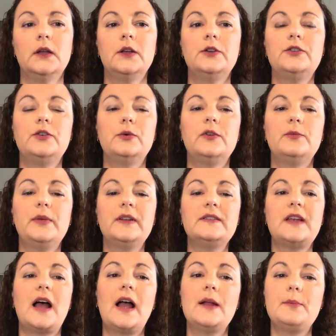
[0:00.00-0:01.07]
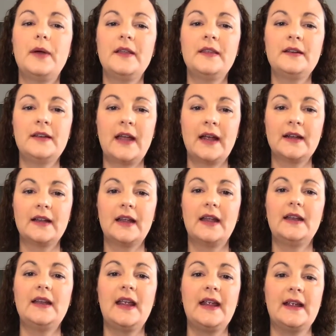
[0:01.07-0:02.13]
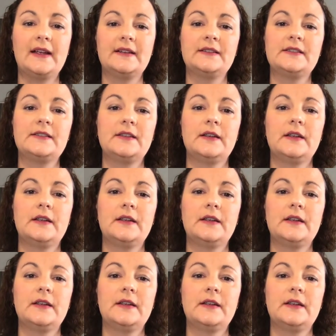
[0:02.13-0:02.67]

She would have been tied by the neck and hands